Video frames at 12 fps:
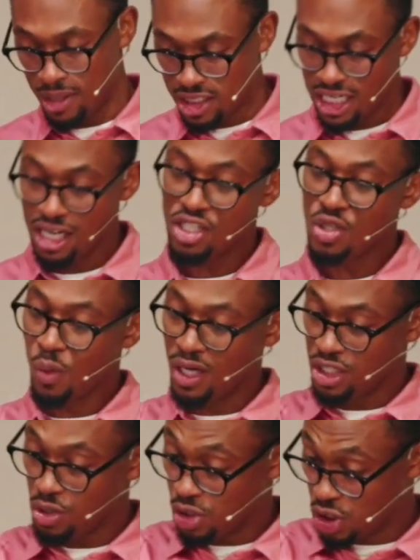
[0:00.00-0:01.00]
Let me tell
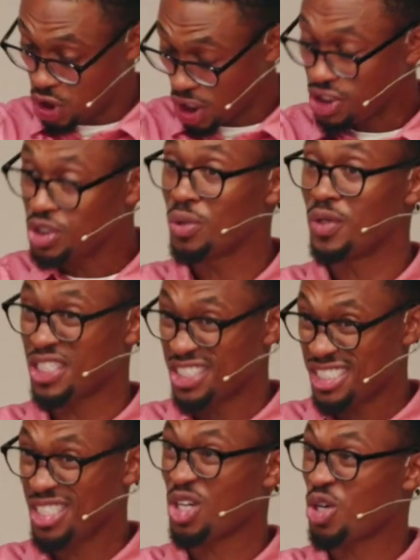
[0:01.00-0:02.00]
you what you should do.
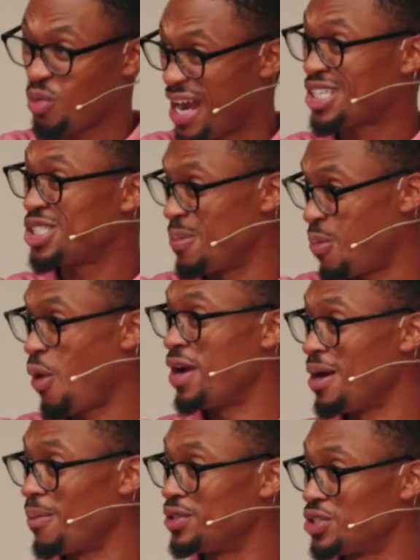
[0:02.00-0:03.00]
This is the correction,
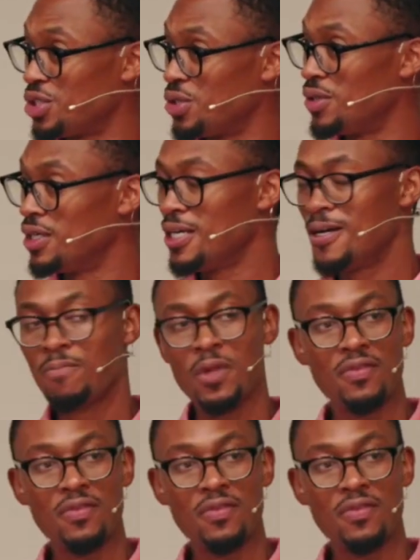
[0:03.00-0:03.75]
point number two.